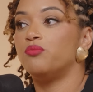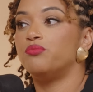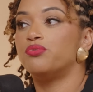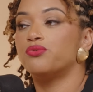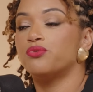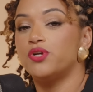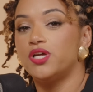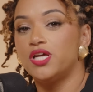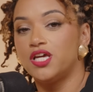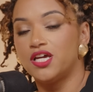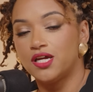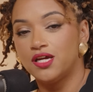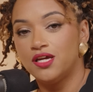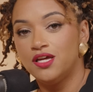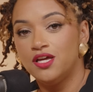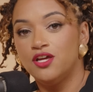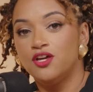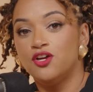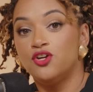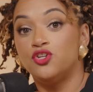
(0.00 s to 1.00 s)
to bring
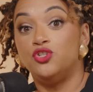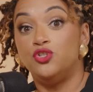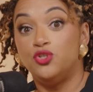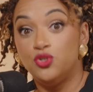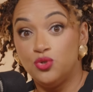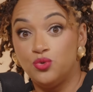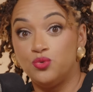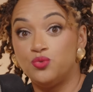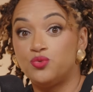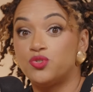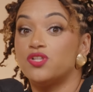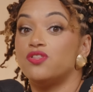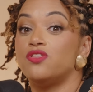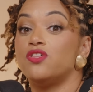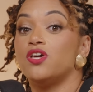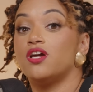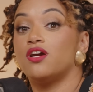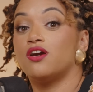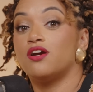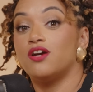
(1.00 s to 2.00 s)
you to
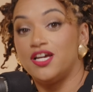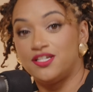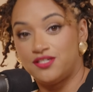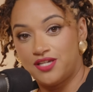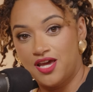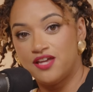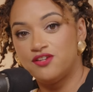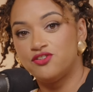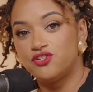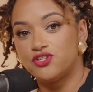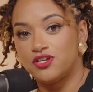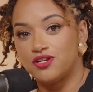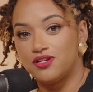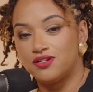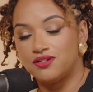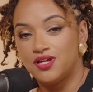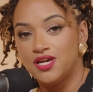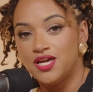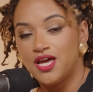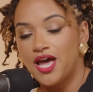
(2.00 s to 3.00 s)
their
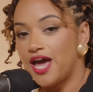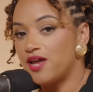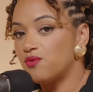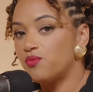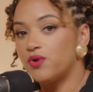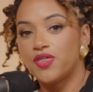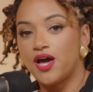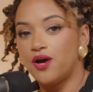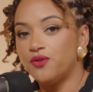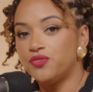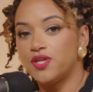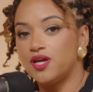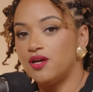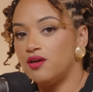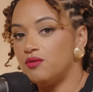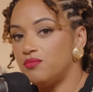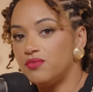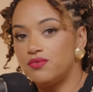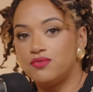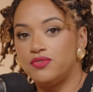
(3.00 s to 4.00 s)
attention. And without
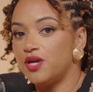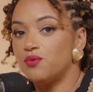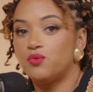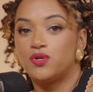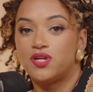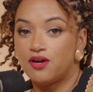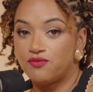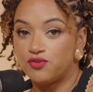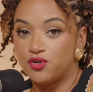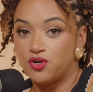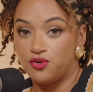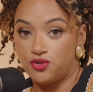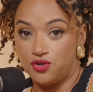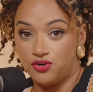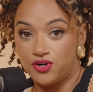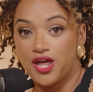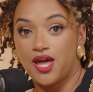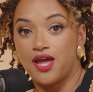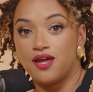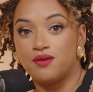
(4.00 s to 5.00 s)
them, they would never know
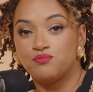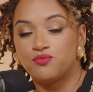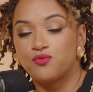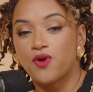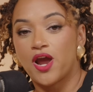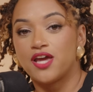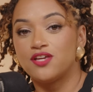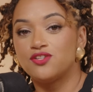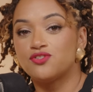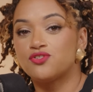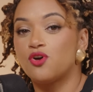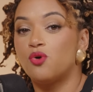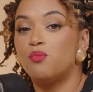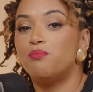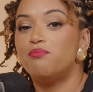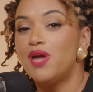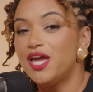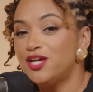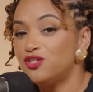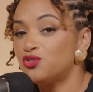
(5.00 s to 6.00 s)
your name. Right? Yeah. So
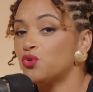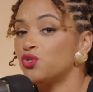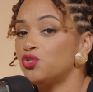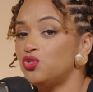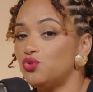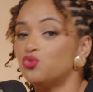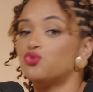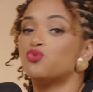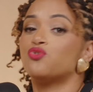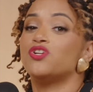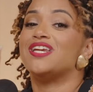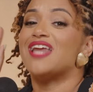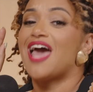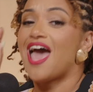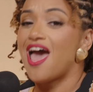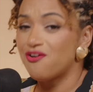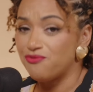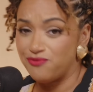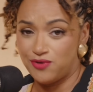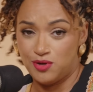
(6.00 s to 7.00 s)
make sure you treat
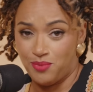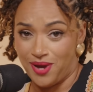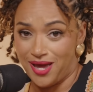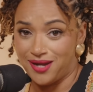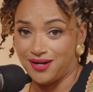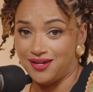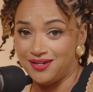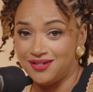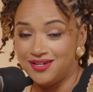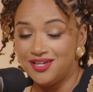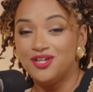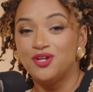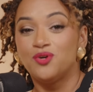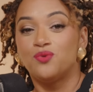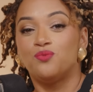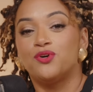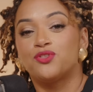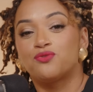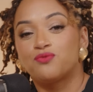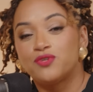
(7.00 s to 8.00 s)
everybody
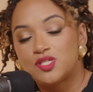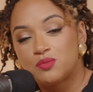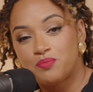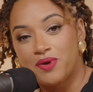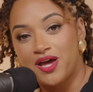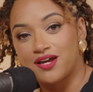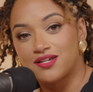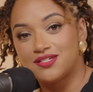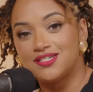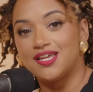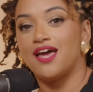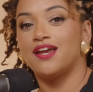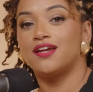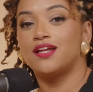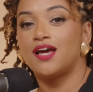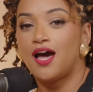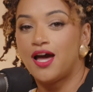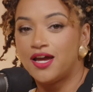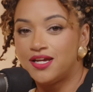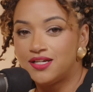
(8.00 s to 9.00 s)
with respect
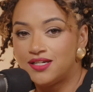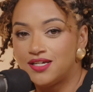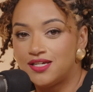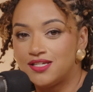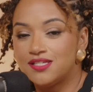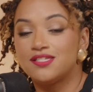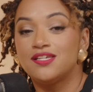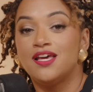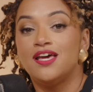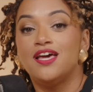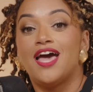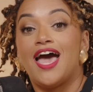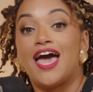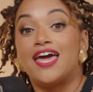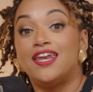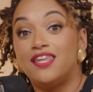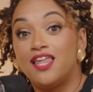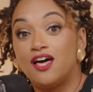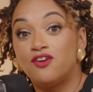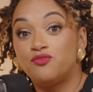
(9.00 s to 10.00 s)
and kindness
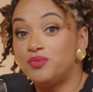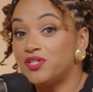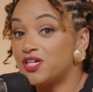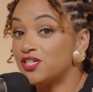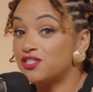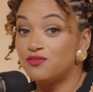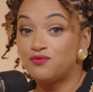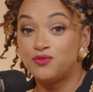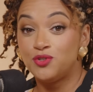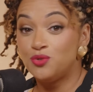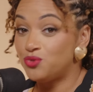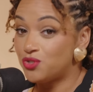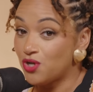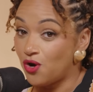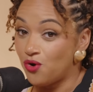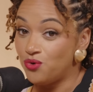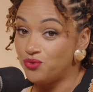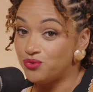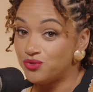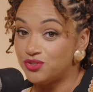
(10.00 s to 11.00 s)
and love, because if you
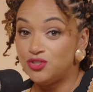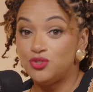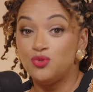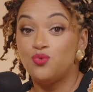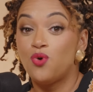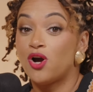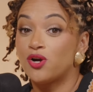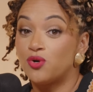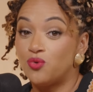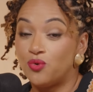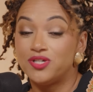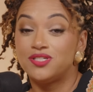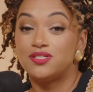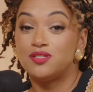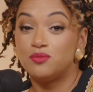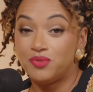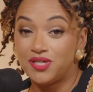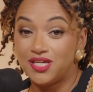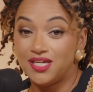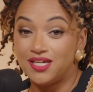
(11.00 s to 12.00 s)
don't, you are going
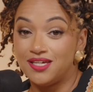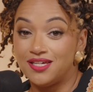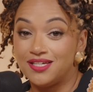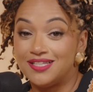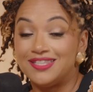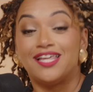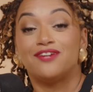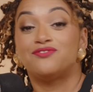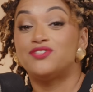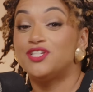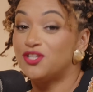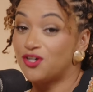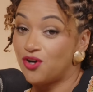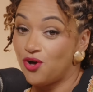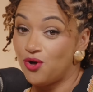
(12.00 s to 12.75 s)
to be left in the